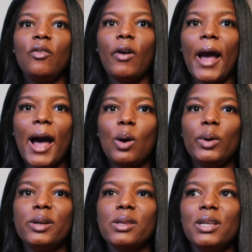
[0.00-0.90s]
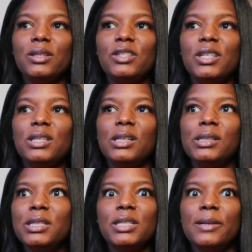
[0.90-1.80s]
for hours and just
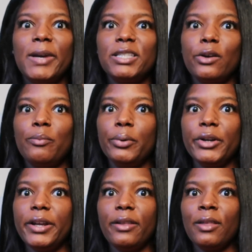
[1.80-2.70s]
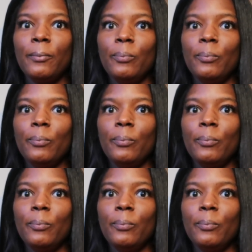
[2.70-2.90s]
listen to myself breathe.